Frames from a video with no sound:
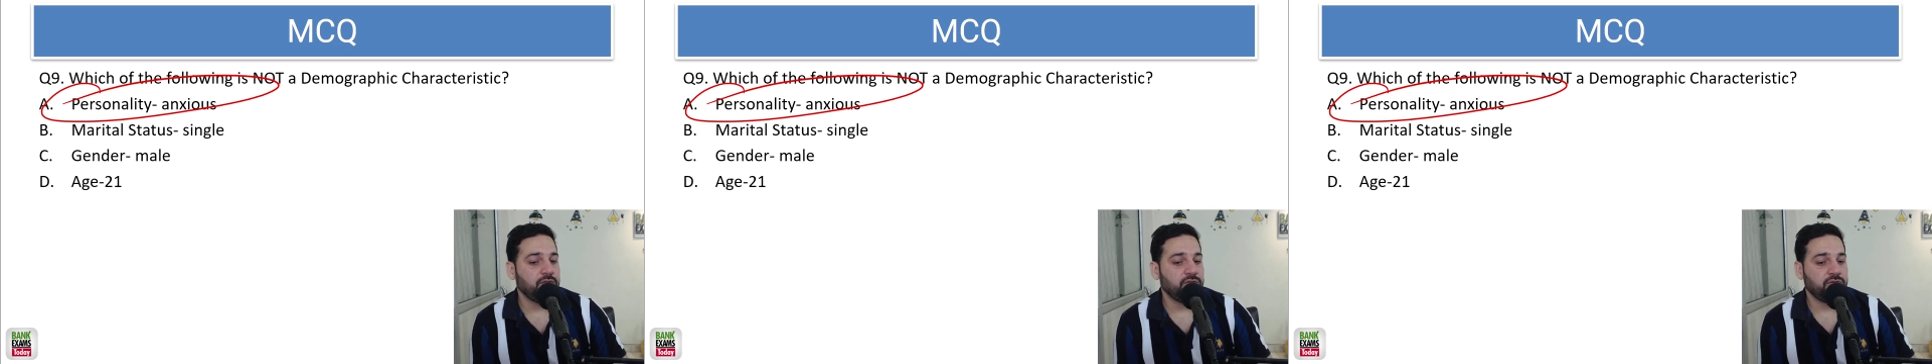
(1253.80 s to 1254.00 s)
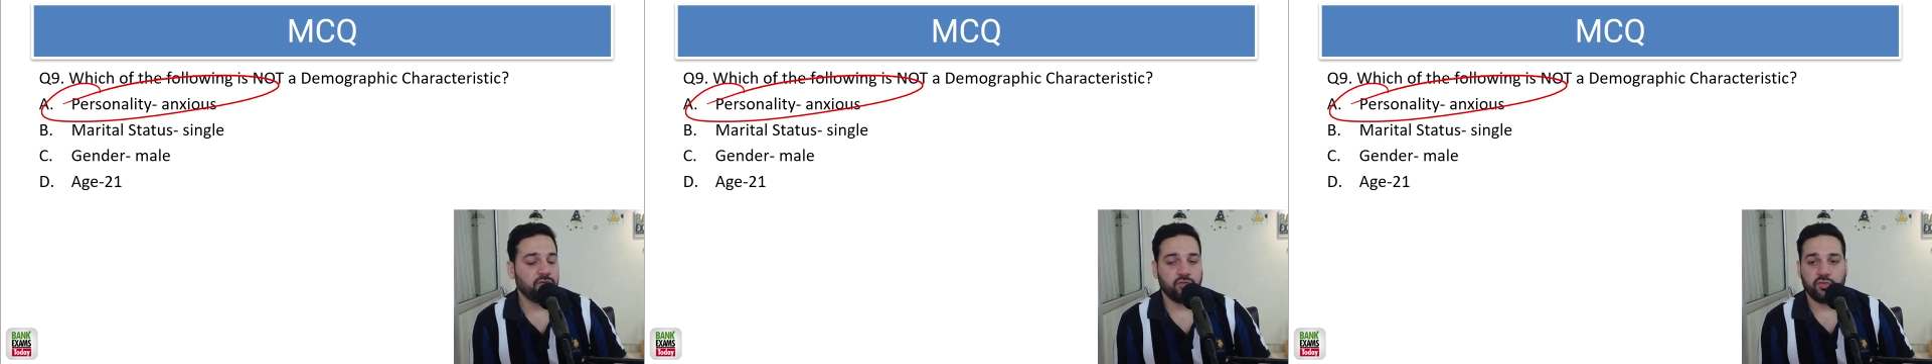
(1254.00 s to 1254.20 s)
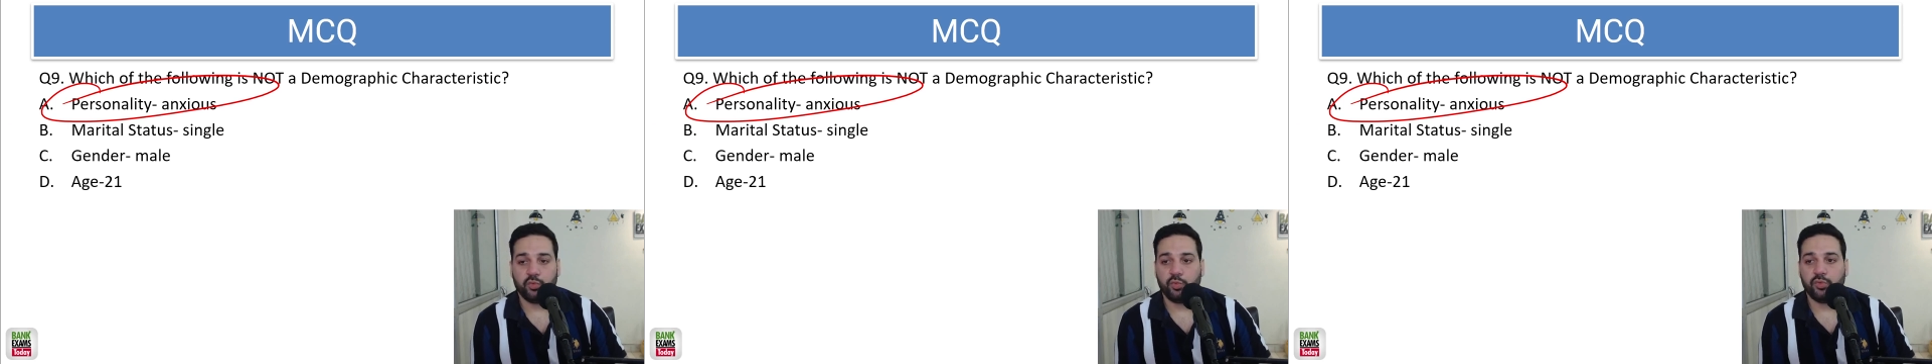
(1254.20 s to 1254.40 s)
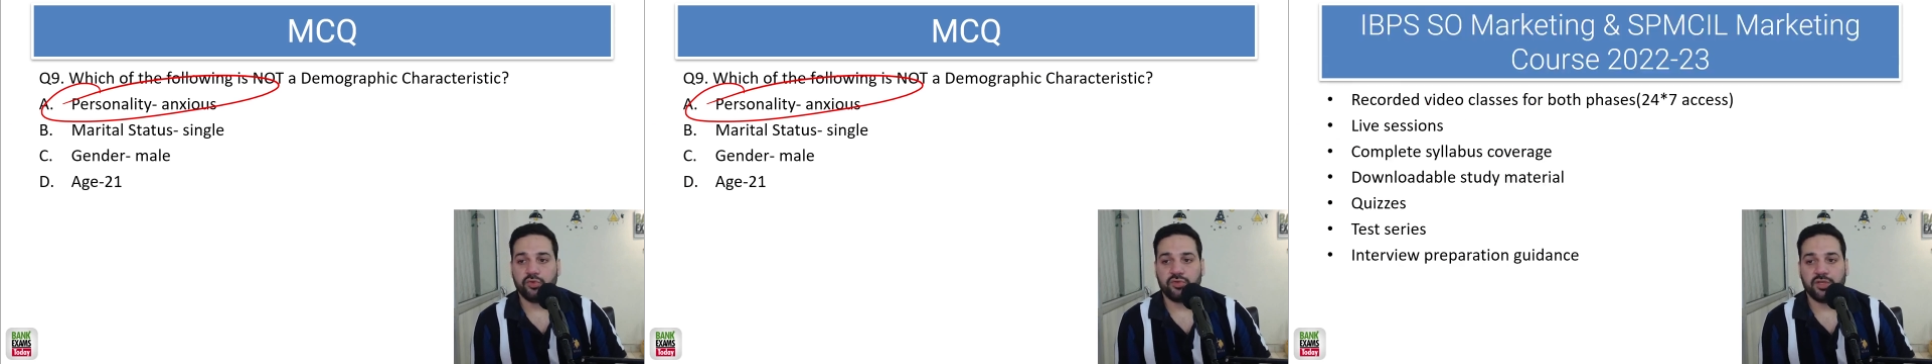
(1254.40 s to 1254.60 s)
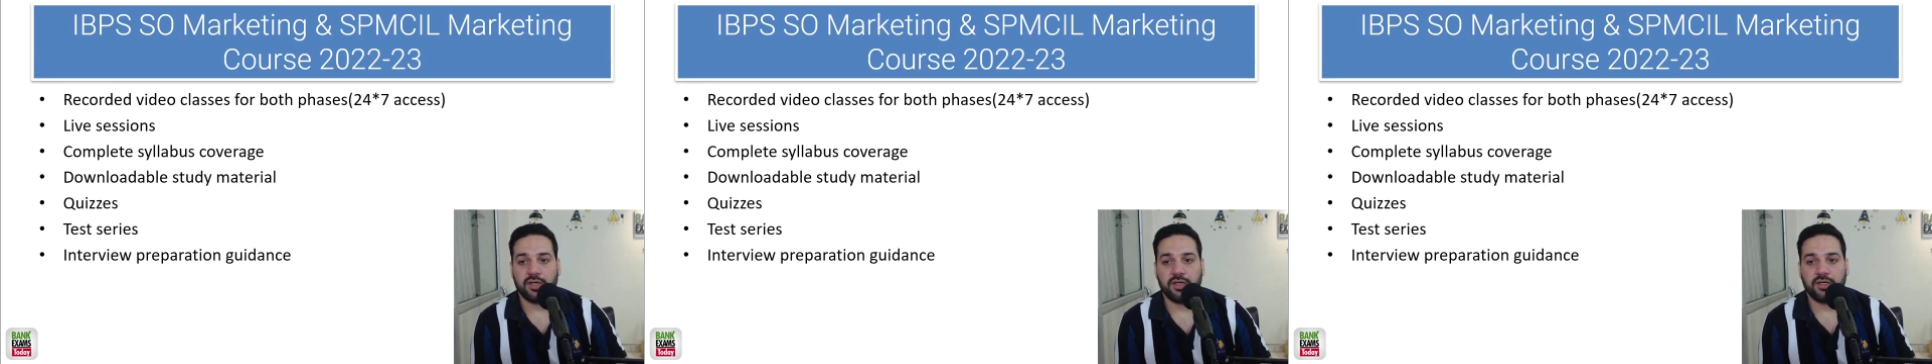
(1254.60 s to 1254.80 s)
So
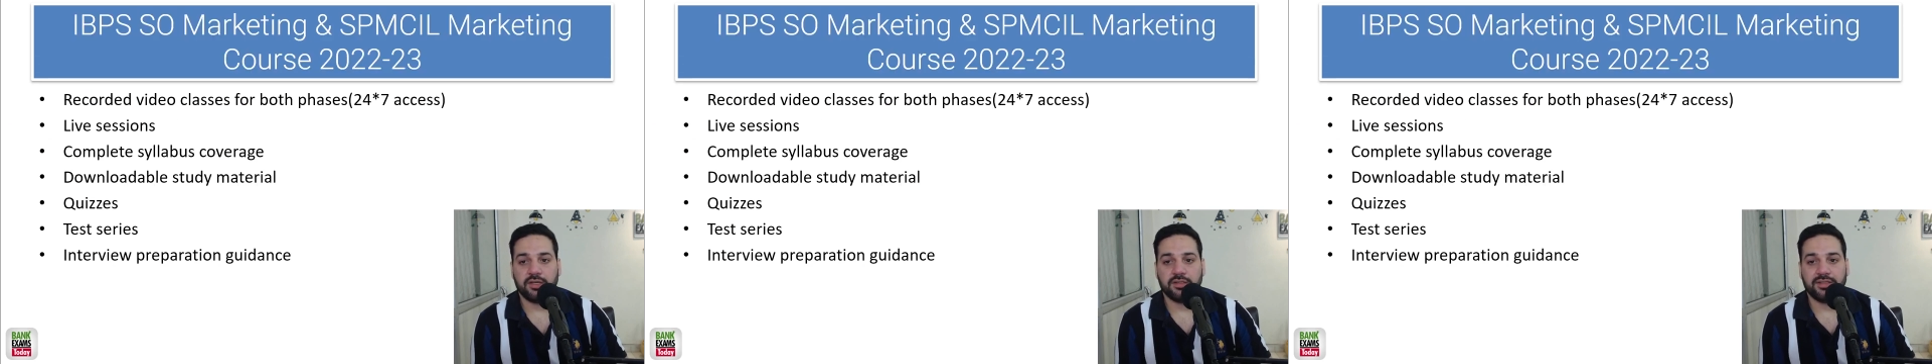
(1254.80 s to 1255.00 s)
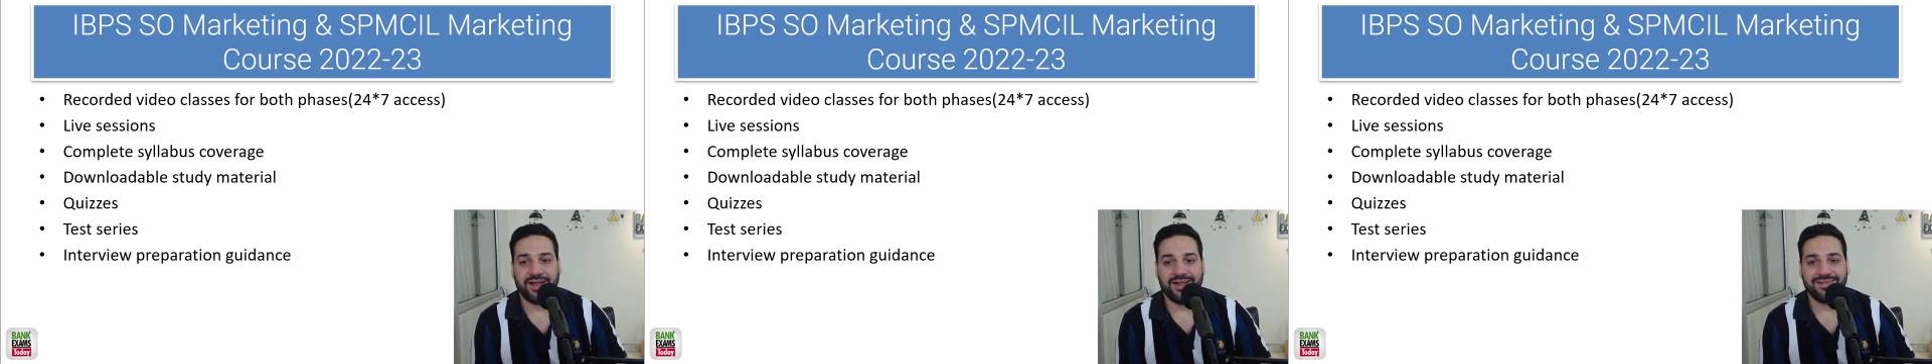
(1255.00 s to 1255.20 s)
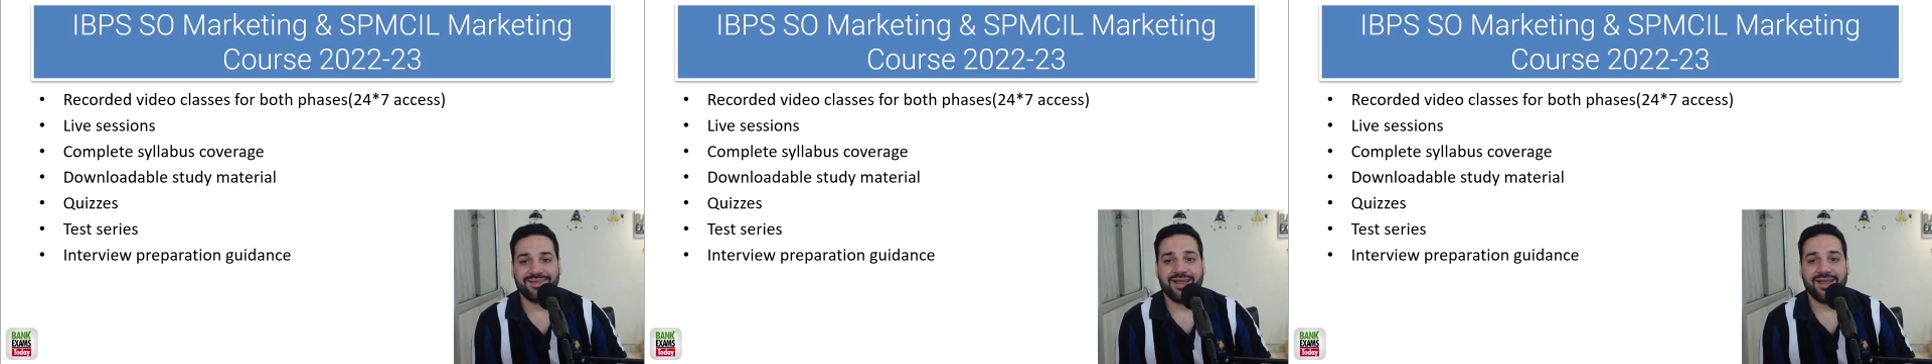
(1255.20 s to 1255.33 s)
students, that's